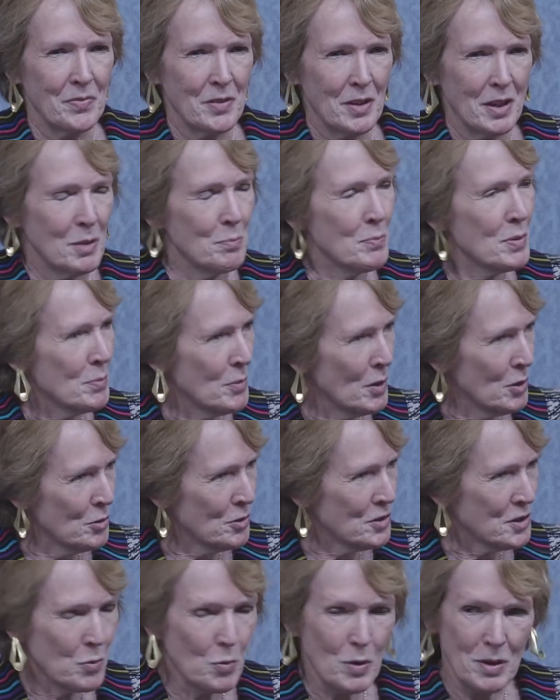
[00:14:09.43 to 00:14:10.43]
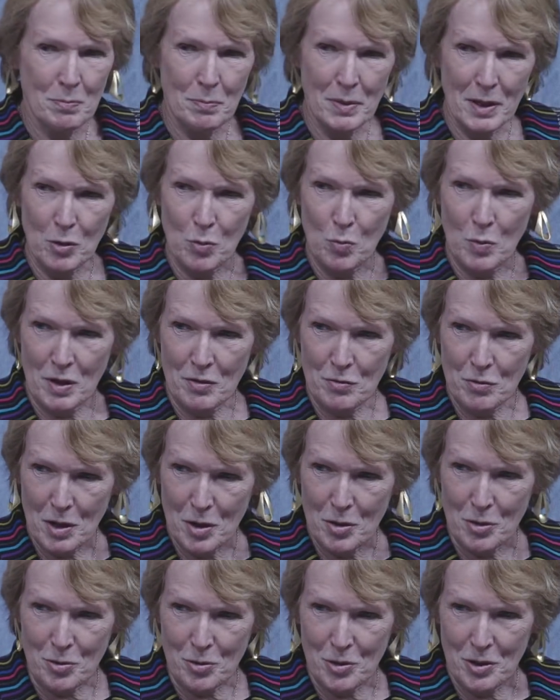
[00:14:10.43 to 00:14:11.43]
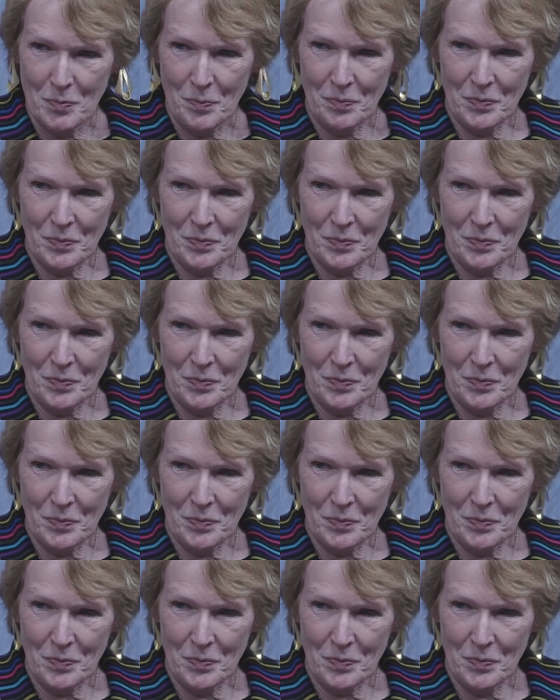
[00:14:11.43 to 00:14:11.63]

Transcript: um, promotes the One Belt, One Road,